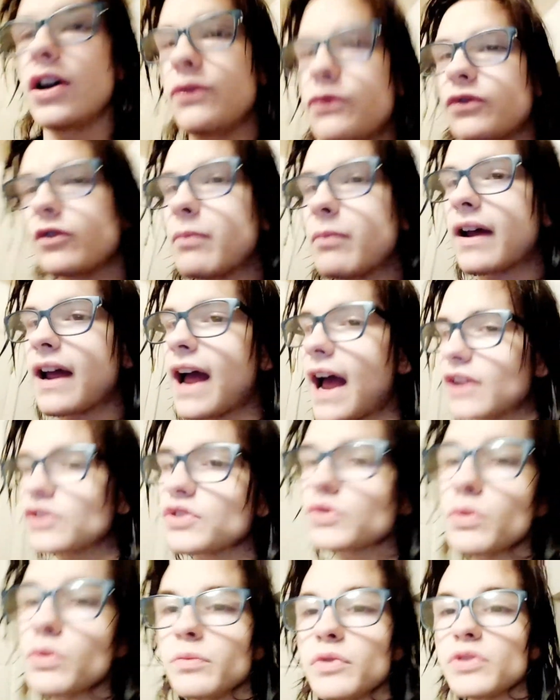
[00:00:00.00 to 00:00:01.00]
for my High
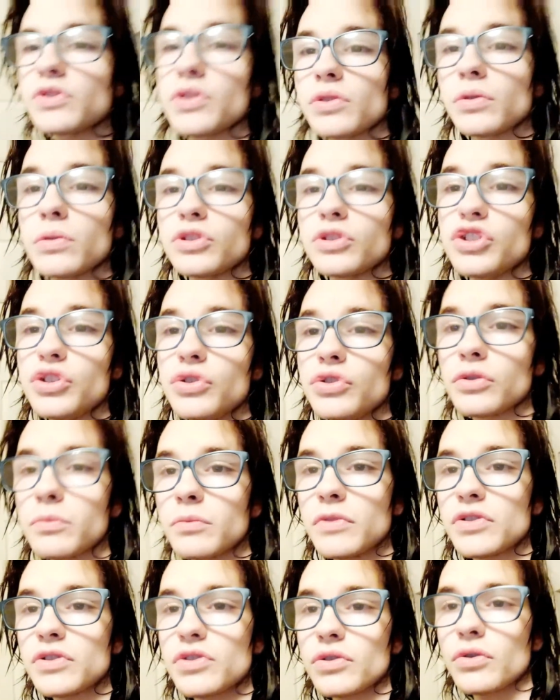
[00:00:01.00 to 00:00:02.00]
School Musical Junior
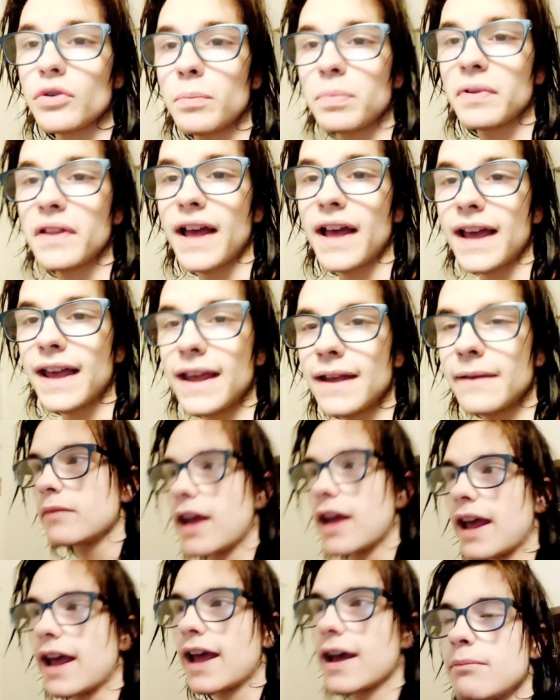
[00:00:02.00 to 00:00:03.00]
Musical Play.
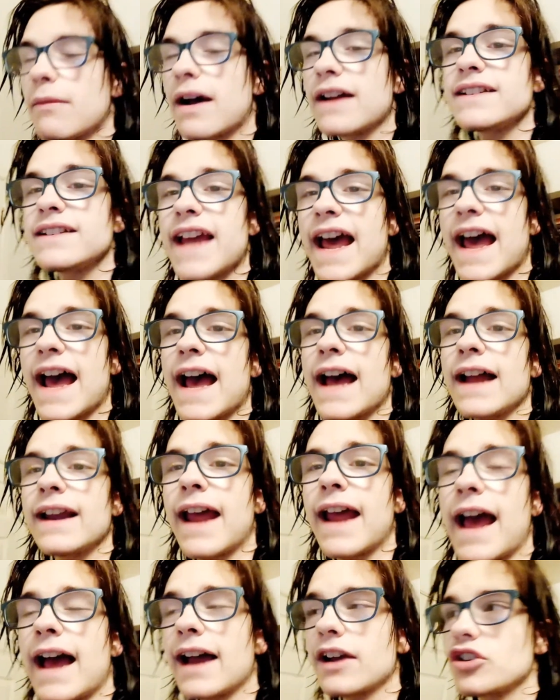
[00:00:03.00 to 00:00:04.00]
And my dad
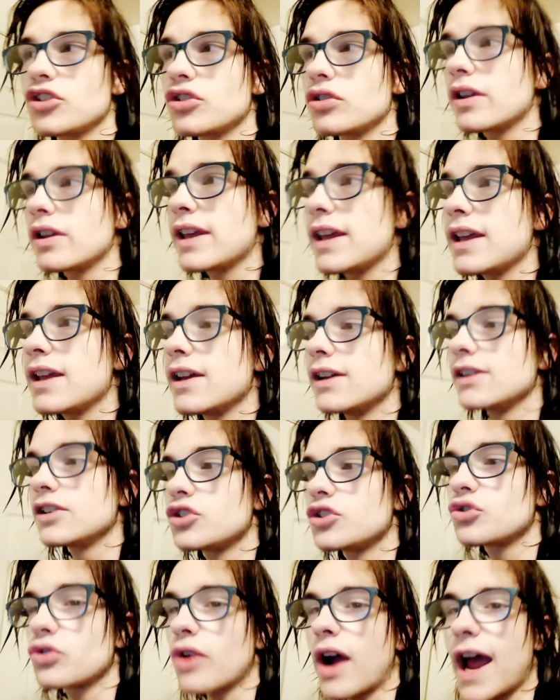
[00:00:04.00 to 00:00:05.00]
actually
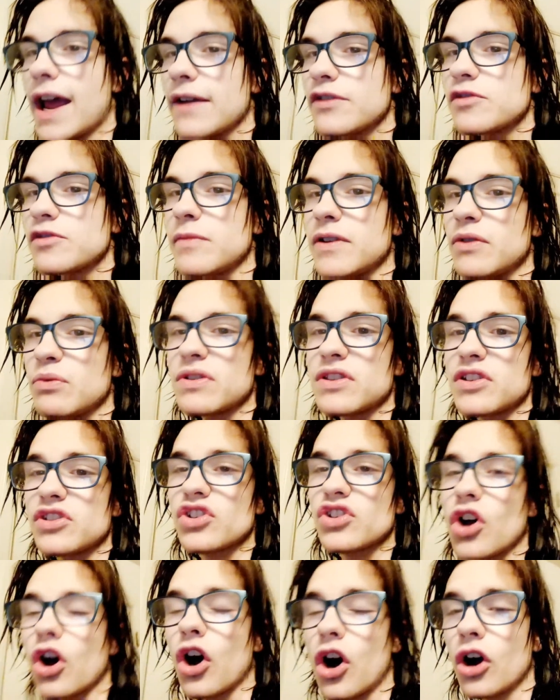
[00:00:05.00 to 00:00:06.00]
drives me with his
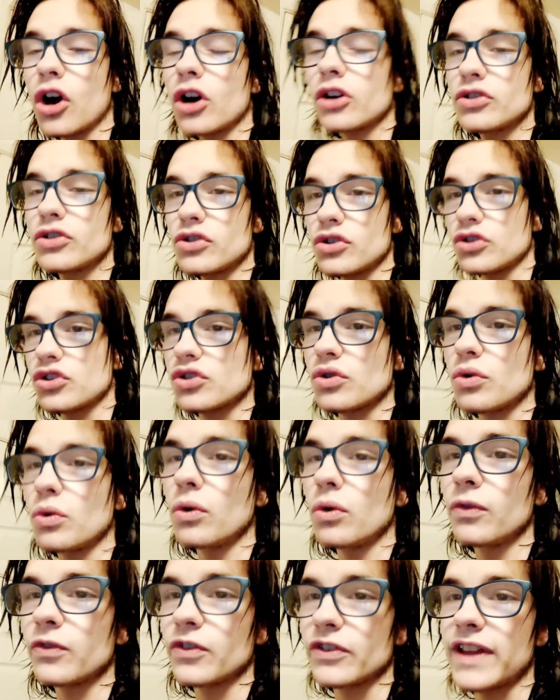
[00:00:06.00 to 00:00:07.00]
car to the
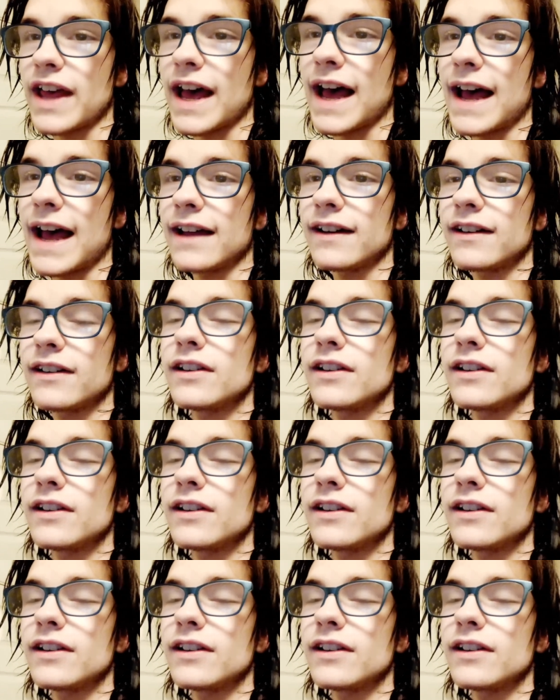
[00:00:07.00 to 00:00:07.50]
school for that.